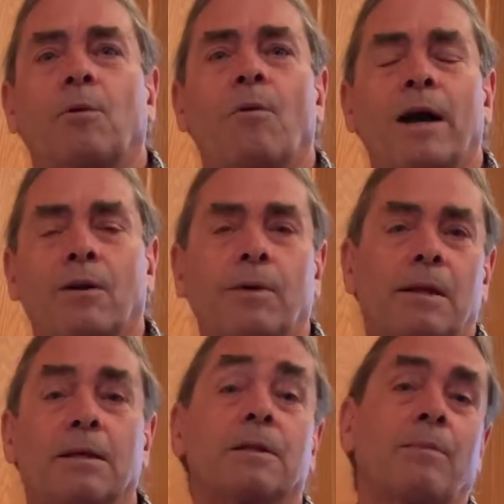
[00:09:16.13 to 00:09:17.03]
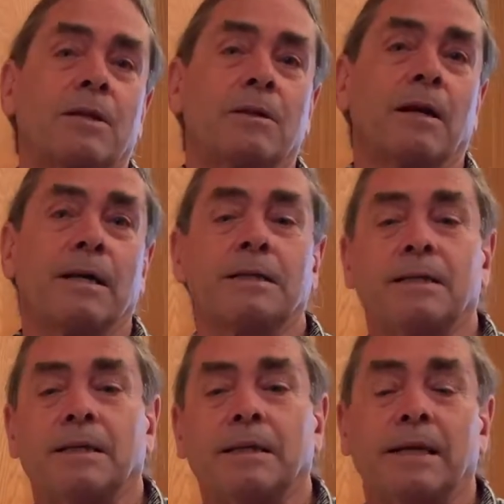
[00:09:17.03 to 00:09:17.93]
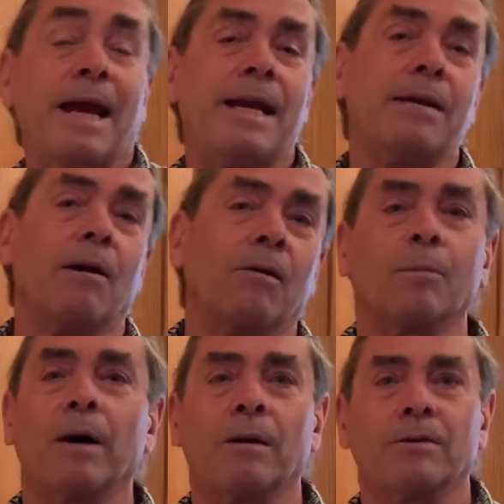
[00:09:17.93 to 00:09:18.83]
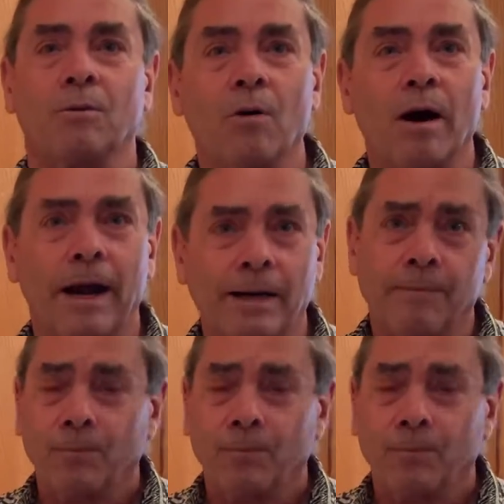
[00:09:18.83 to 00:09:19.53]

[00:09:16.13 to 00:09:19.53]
a winery that specializes in $80 bottles of wine.